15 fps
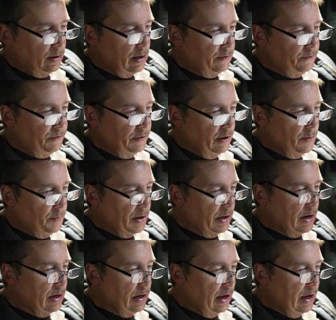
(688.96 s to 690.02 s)
fill up, I
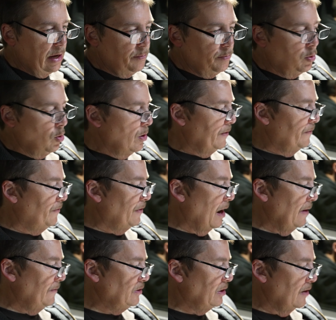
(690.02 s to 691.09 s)
got
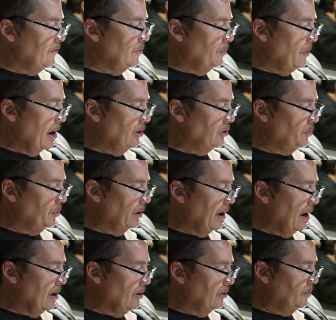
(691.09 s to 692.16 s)
8.57 miles per
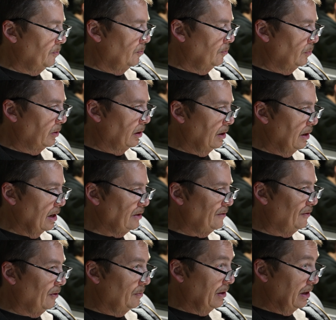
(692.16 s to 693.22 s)
gallon. And that's
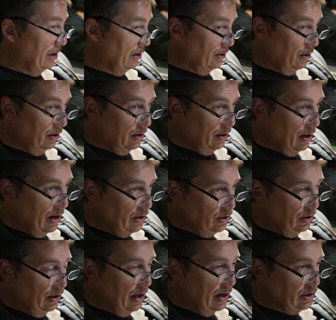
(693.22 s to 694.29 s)
from,
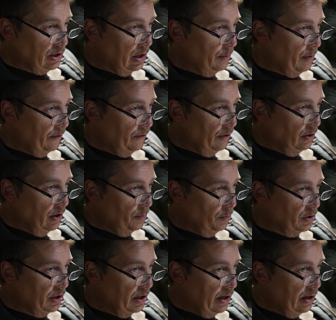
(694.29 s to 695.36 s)
actually last time I filled up
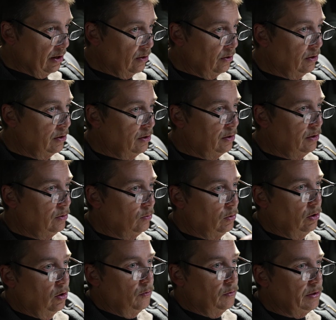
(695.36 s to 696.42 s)
was here,
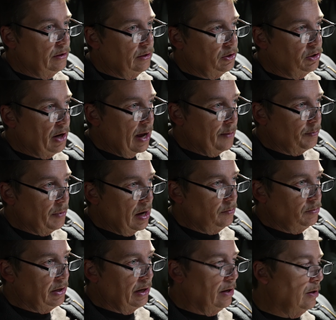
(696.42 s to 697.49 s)
went over to the shop
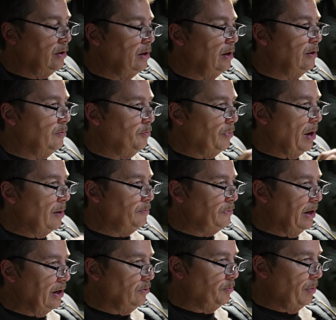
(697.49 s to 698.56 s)
bobtailing and then
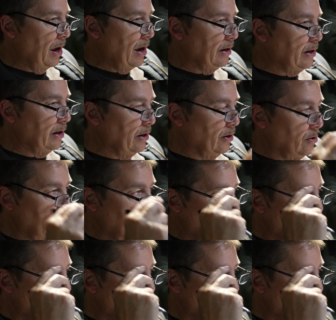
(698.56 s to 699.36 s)
bobtailed back here,